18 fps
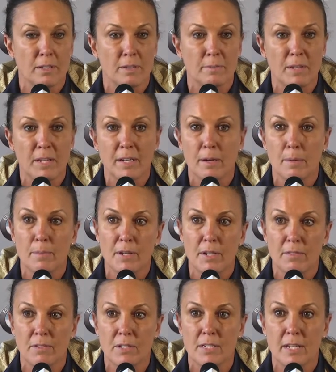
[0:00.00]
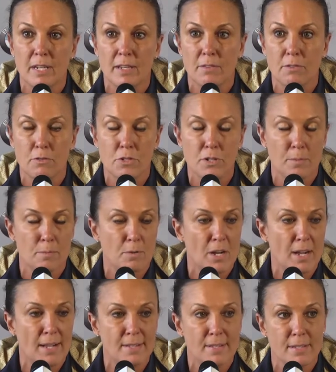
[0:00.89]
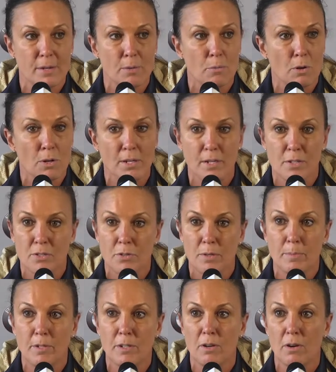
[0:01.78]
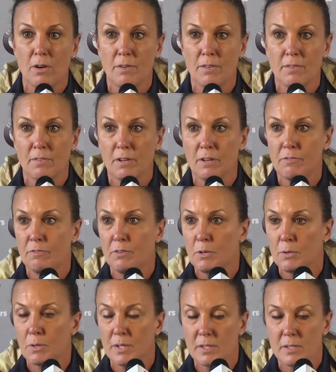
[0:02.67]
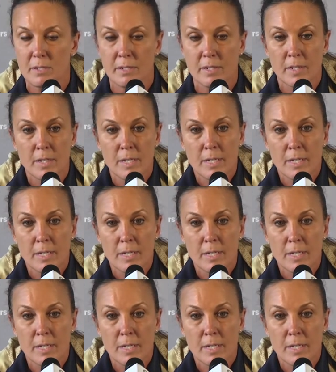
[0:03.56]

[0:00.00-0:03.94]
They come in every day. They're gym rats. They work extremely hard. They're very focused.